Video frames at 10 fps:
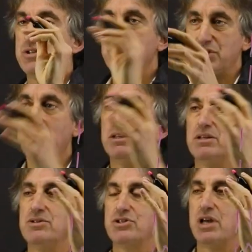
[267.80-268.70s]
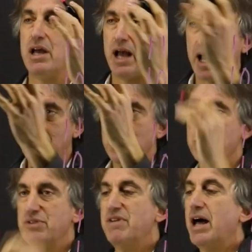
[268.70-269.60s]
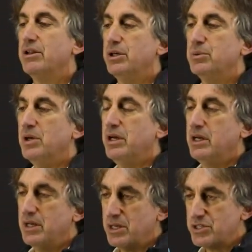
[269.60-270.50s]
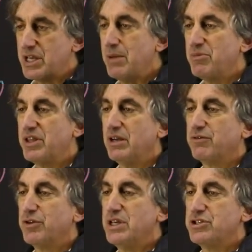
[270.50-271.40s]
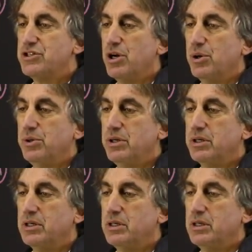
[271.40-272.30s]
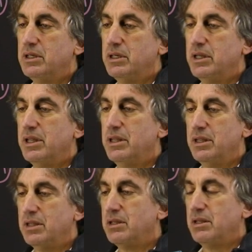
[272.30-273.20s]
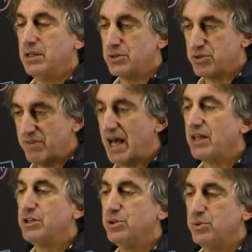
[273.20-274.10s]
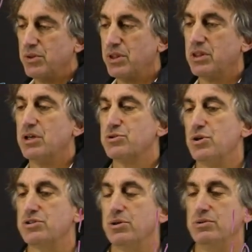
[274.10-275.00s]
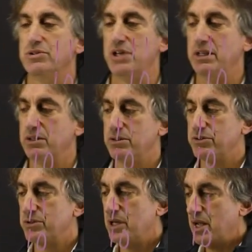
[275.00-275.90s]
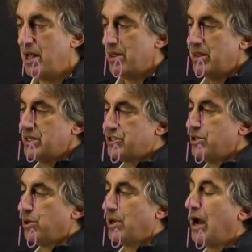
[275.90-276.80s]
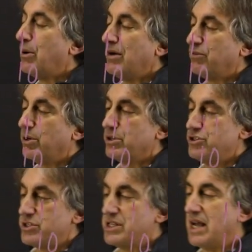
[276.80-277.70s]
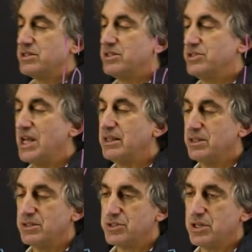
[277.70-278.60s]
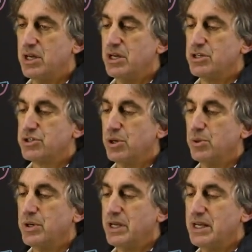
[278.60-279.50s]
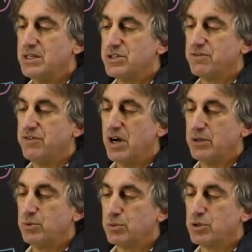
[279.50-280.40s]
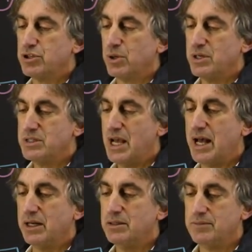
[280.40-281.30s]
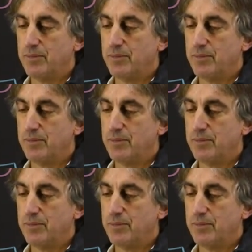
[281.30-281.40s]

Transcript: descendants and there's a value. Same thing for this node. There's a value, there's also descendants. This node, however, just has descendants, so isDefined would return a 10.